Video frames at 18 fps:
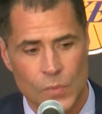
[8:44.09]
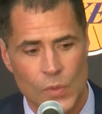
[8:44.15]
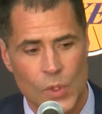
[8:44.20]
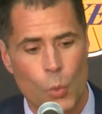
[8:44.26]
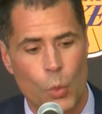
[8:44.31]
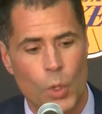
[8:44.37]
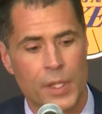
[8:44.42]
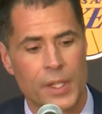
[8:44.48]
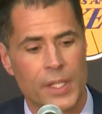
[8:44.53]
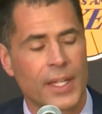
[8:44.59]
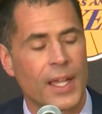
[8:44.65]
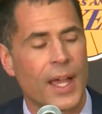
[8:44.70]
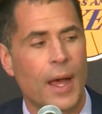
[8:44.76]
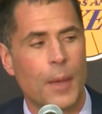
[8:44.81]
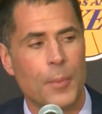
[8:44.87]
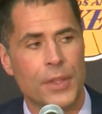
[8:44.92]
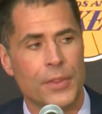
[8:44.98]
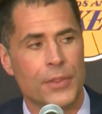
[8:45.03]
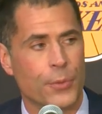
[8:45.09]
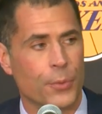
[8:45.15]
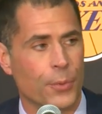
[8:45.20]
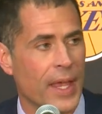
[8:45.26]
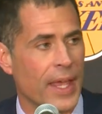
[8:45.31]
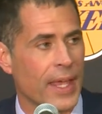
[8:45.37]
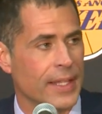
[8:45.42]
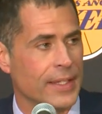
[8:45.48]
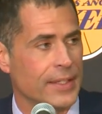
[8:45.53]
one of the common
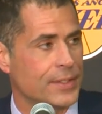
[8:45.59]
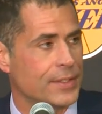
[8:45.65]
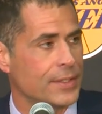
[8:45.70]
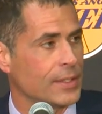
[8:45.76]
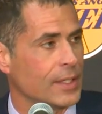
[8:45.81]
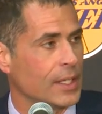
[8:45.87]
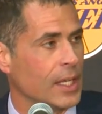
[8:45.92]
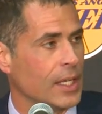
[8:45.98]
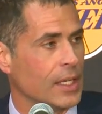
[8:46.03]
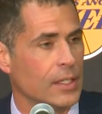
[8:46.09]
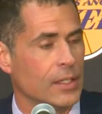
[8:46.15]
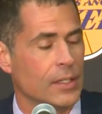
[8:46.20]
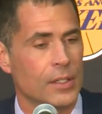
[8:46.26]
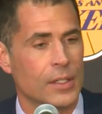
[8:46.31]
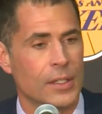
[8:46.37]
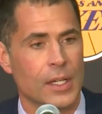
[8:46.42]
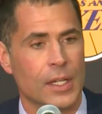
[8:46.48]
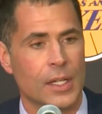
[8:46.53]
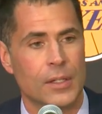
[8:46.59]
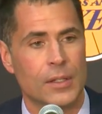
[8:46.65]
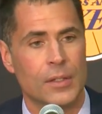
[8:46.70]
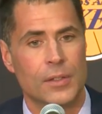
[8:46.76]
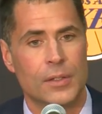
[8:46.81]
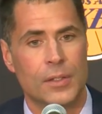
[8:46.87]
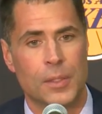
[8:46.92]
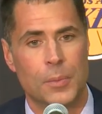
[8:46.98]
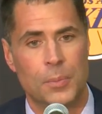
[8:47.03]
threads in
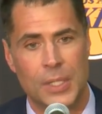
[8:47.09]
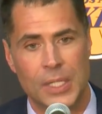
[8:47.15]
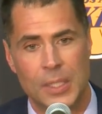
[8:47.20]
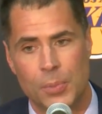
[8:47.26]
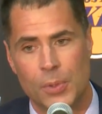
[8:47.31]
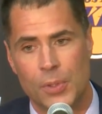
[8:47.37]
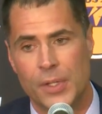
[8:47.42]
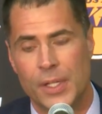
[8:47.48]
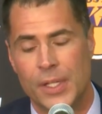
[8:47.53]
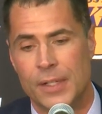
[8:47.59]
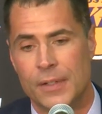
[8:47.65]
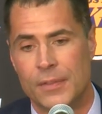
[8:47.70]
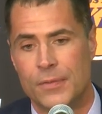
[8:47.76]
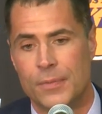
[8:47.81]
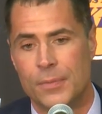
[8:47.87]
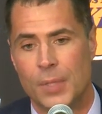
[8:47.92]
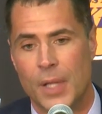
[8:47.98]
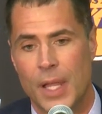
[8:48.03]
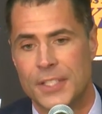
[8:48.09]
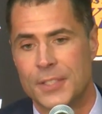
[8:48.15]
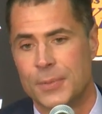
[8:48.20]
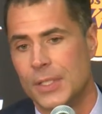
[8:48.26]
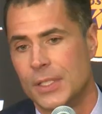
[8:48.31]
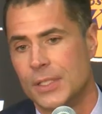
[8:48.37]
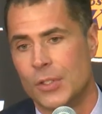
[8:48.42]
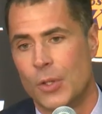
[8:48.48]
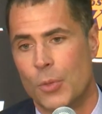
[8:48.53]
the people that have blessed
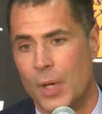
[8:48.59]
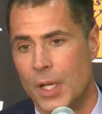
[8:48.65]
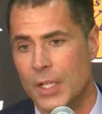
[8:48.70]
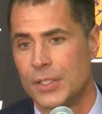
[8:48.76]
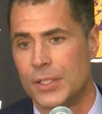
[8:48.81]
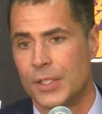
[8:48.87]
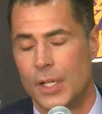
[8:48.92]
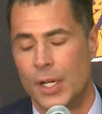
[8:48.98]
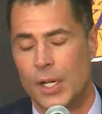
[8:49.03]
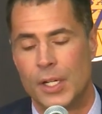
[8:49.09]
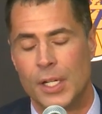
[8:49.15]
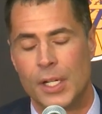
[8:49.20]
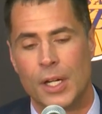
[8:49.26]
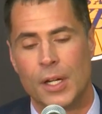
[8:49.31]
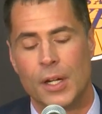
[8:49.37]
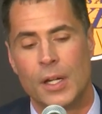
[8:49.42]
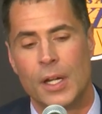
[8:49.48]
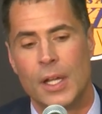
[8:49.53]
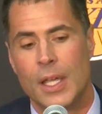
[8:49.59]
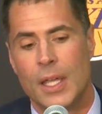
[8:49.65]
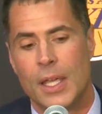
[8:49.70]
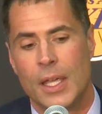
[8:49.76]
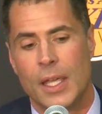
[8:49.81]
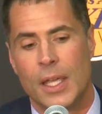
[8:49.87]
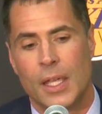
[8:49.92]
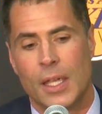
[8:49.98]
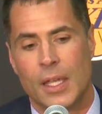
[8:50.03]
me so much that are here,
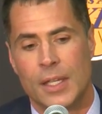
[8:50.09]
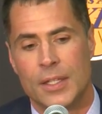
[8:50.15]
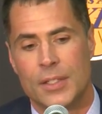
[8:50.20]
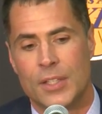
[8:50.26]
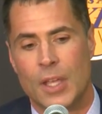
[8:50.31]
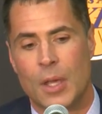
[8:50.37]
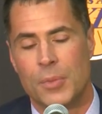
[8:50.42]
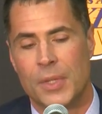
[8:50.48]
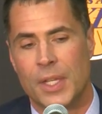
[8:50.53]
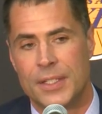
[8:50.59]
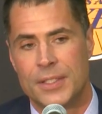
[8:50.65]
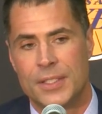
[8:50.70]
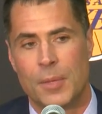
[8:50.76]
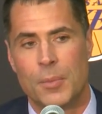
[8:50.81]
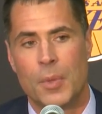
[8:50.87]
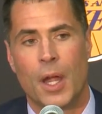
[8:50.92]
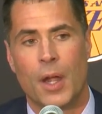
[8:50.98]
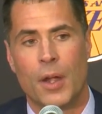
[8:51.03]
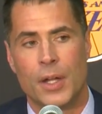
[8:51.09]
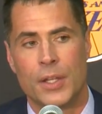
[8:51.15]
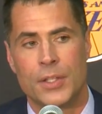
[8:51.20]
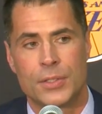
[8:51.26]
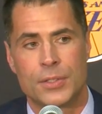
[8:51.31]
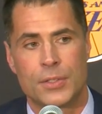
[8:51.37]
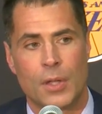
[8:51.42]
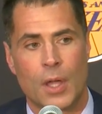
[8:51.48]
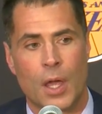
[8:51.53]
it's something that Tim
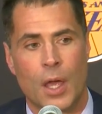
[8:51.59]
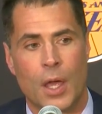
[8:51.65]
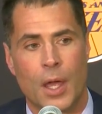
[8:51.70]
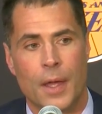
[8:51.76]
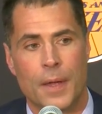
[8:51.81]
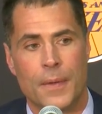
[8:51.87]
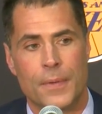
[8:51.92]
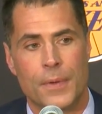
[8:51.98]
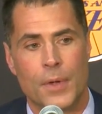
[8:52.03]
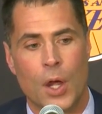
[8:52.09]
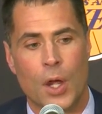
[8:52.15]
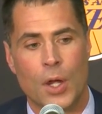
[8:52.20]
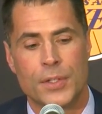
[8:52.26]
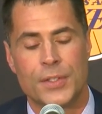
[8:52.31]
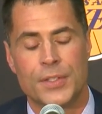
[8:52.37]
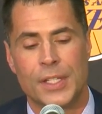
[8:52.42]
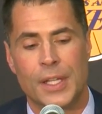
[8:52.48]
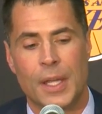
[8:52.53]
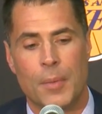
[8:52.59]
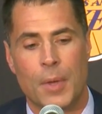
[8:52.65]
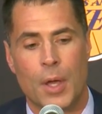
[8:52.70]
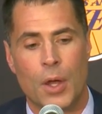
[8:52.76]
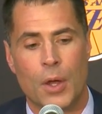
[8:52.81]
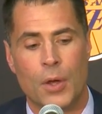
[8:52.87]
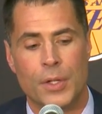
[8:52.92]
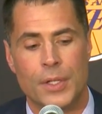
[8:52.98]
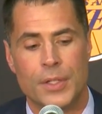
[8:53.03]
Harris, our
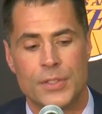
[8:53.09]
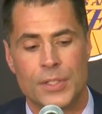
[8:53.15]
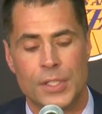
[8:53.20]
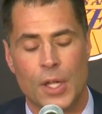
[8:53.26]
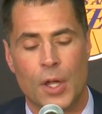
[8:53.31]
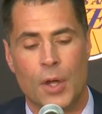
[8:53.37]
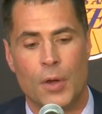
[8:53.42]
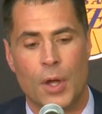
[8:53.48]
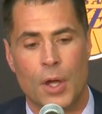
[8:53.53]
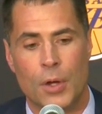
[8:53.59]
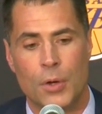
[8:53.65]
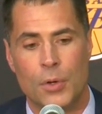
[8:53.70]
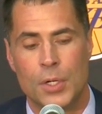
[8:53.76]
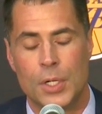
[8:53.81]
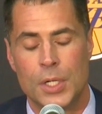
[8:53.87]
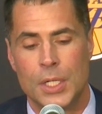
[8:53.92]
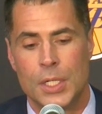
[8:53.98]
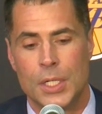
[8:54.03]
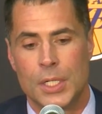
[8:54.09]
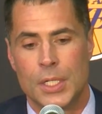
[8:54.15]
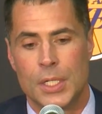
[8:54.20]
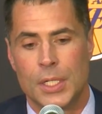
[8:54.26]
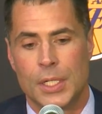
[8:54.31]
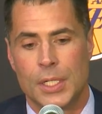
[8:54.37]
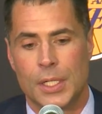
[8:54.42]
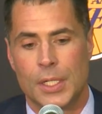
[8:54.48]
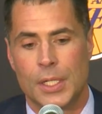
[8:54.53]
CMO and COO,
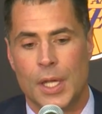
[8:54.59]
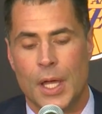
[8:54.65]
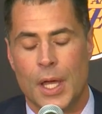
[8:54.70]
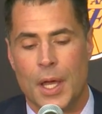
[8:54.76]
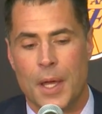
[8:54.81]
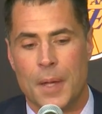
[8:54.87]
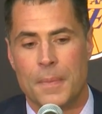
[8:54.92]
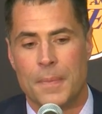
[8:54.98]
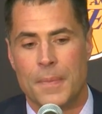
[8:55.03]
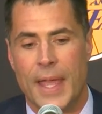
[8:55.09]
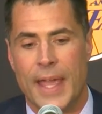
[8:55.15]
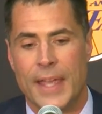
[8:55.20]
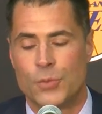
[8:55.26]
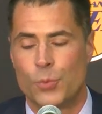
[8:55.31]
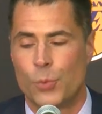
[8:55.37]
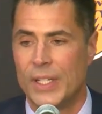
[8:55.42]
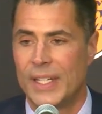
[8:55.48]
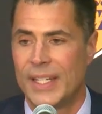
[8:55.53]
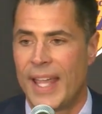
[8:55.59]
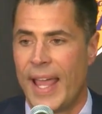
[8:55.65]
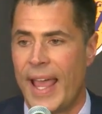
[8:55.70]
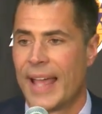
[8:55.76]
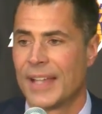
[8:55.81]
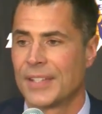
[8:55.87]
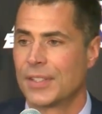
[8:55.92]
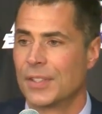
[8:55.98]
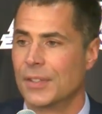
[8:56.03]
as we
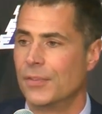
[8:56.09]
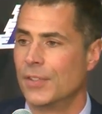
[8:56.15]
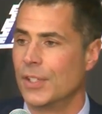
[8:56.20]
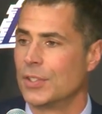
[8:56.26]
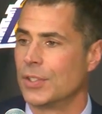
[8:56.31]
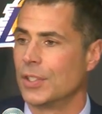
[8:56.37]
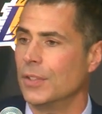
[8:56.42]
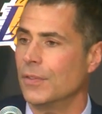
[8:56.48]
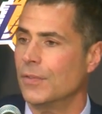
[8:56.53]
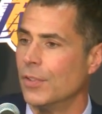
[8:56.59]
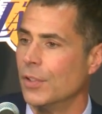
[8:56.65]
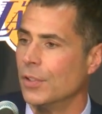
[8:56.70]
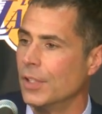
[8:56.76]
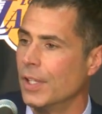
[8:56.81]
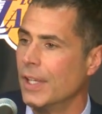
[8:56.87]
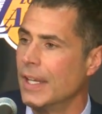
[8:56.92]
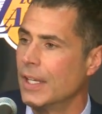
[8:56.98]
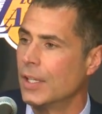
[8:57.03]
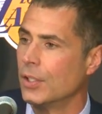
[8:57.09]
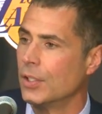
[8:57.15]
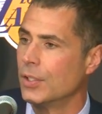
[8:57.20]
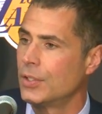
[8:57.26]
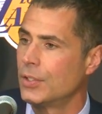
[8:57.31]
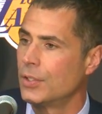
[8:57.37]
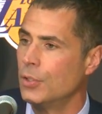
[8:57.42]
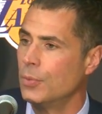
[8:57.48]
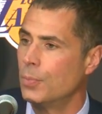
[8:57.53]
cast the vision for
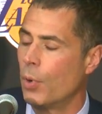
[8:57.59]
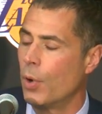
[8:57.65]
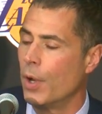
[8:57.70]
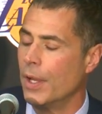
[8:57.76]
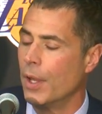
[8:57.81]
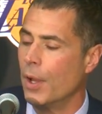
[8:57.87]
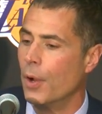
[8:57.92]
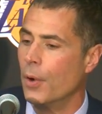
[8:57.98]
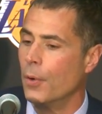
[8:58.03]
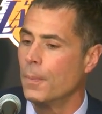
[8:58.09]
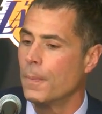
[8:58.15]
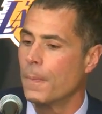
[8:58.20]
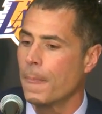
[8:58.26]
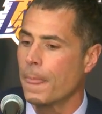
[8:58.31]
Lakers 2.0,